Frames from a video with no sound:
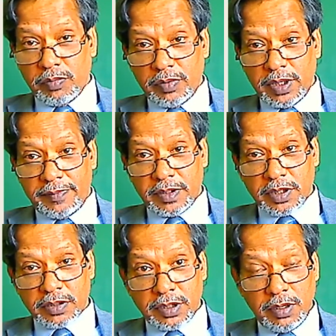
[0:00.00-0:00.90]
If he
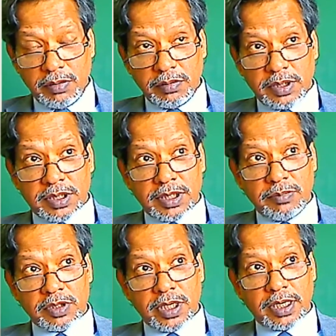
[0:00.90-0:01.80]
says no, it
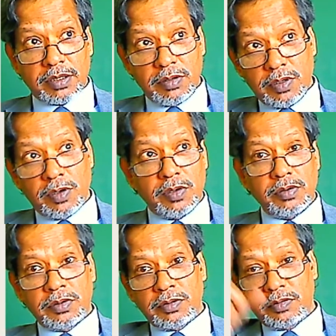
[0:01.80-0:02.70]
seems like
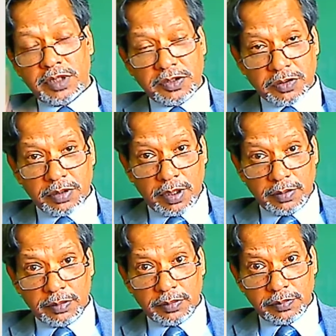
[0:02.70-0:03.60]
no to this
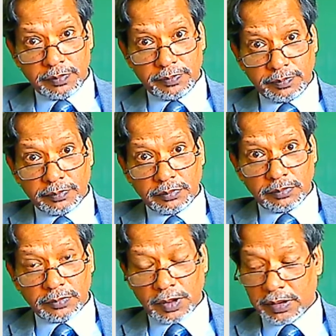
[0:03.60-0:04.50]
no.
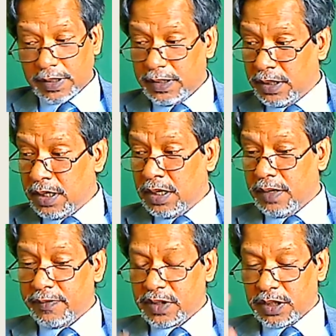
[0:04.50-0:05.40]
Okay?
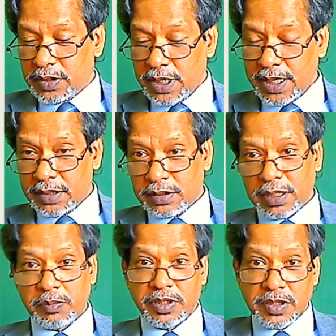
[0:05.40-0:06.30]
If he says yes,
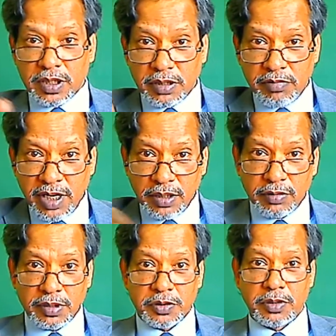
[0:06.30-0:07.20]
that means agreeing to
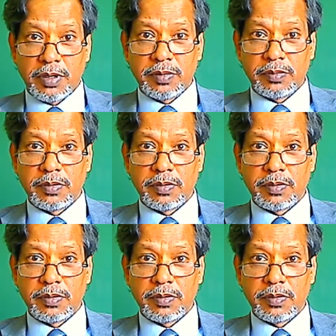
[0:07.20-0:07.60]
this no.